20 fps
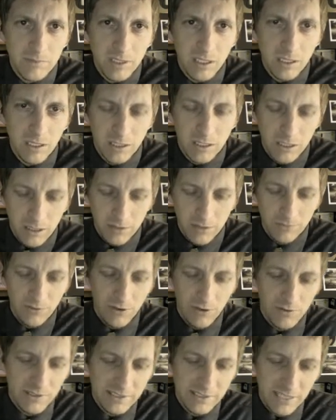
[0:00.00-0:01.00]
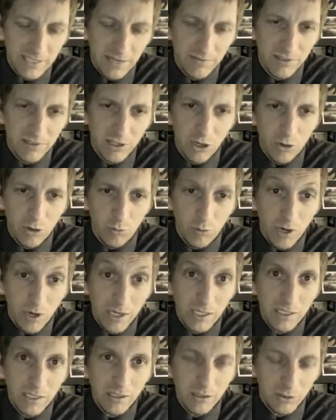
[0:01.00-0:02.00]
Uh, if you haven't saved it
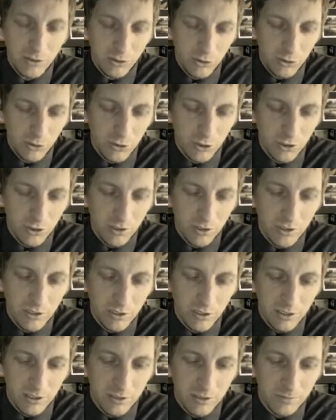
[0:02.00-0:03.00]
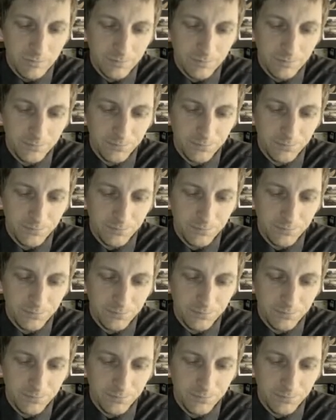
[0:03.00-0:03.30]
already, you could um,